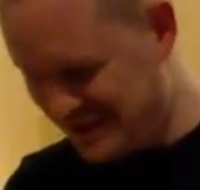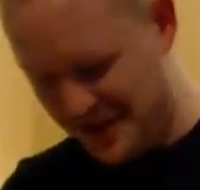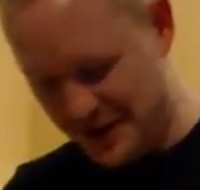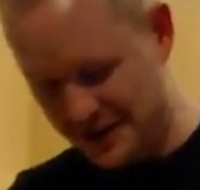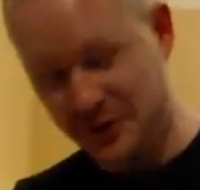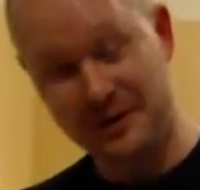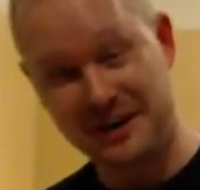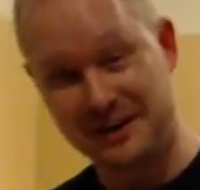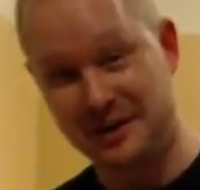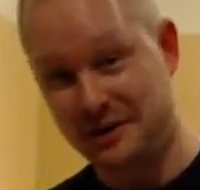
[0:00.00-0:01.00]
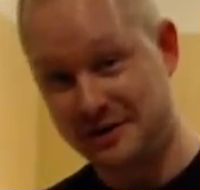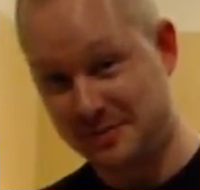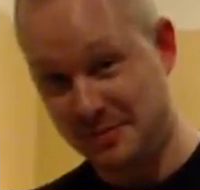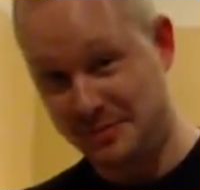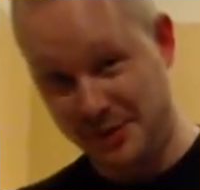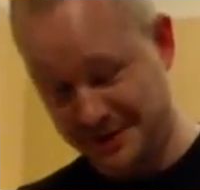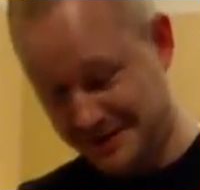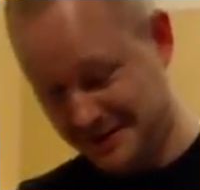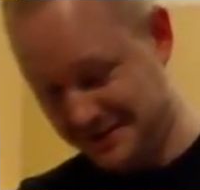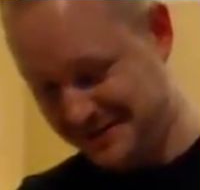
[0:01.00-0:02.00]
According to
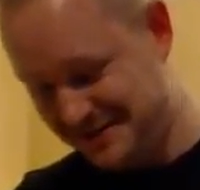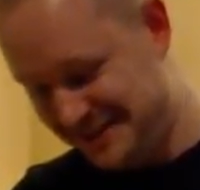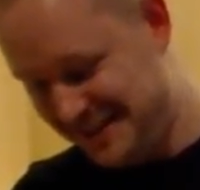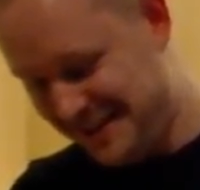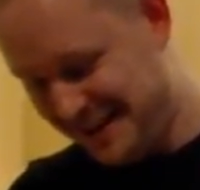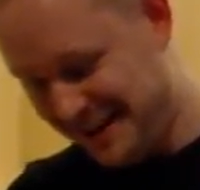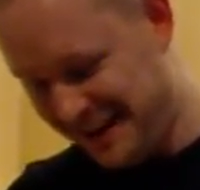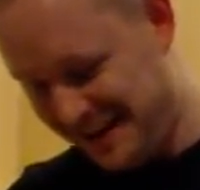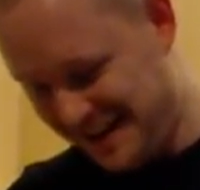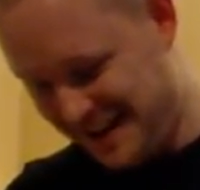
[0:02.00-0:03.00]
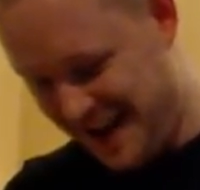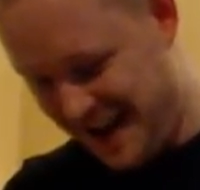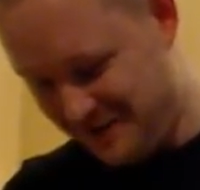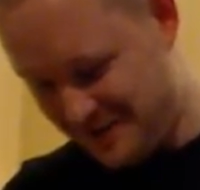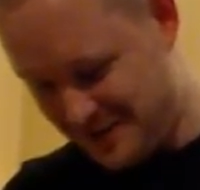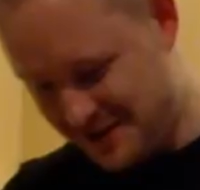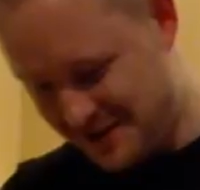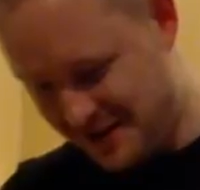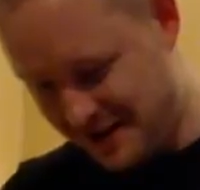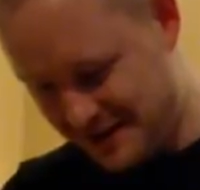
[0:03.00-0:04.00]
Cosmopolitan, an average
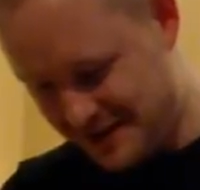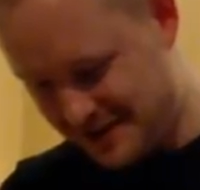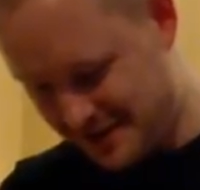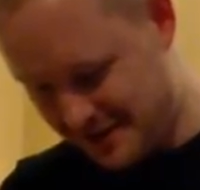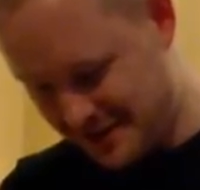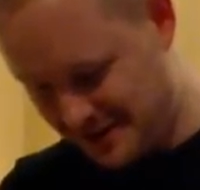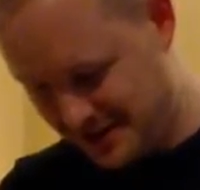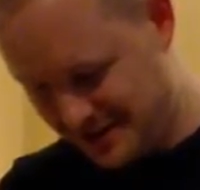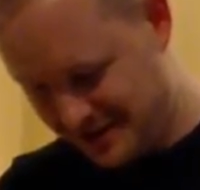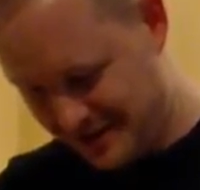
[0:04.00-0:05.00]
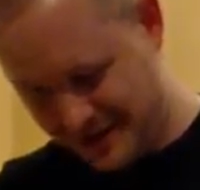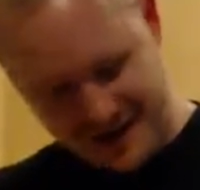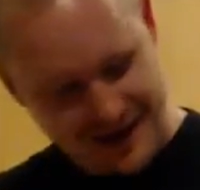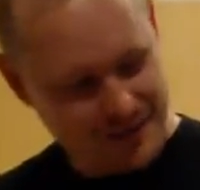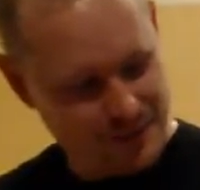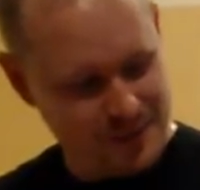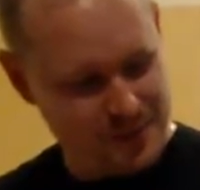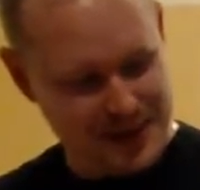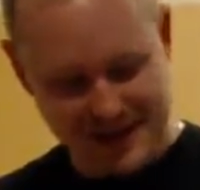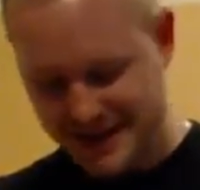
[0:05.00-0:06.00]
sized sausage would
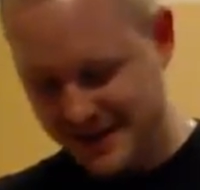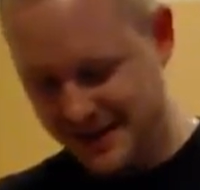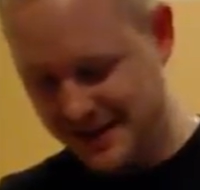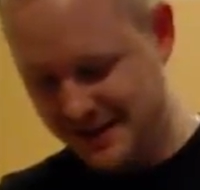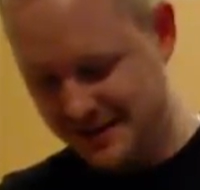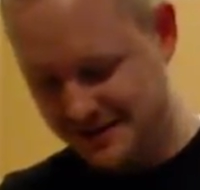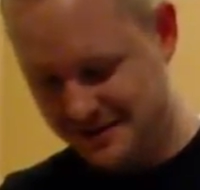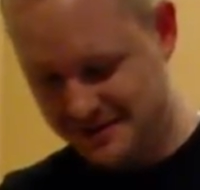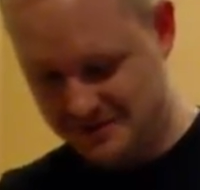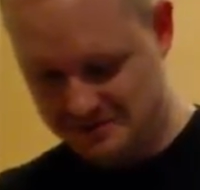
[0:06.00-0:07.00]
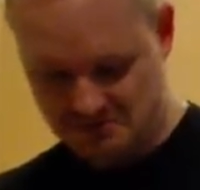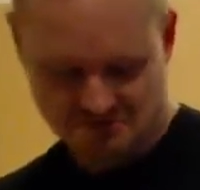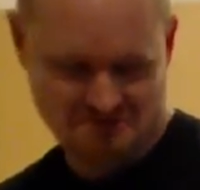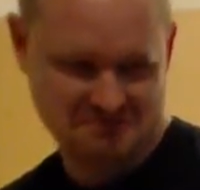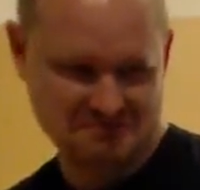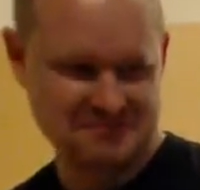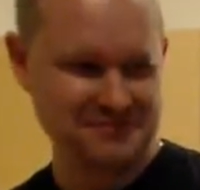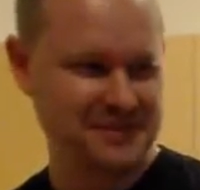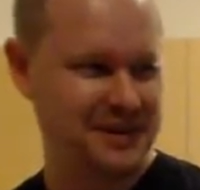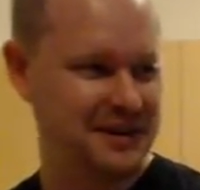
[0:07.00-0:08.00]
be,
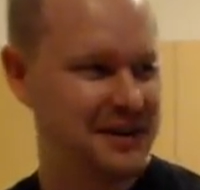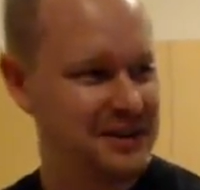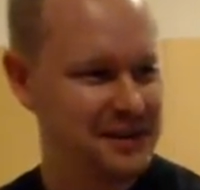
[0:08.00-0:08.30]
I don't know,